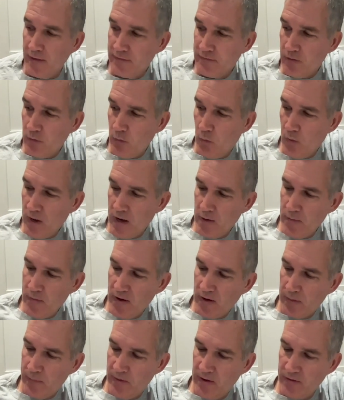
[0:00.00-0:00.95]
so what I
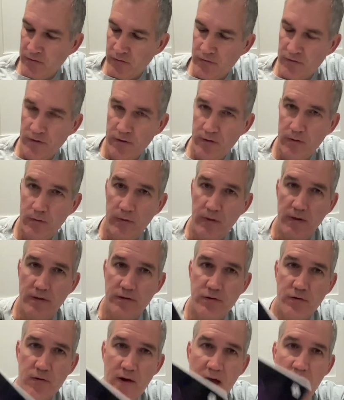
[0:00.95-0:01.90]
recommend you do
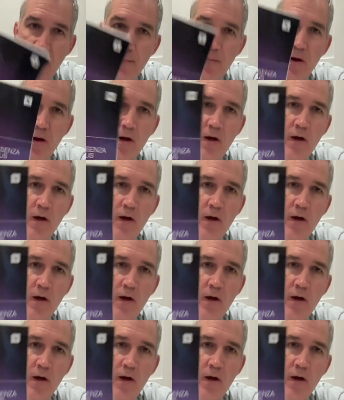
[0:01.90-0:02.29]
is grab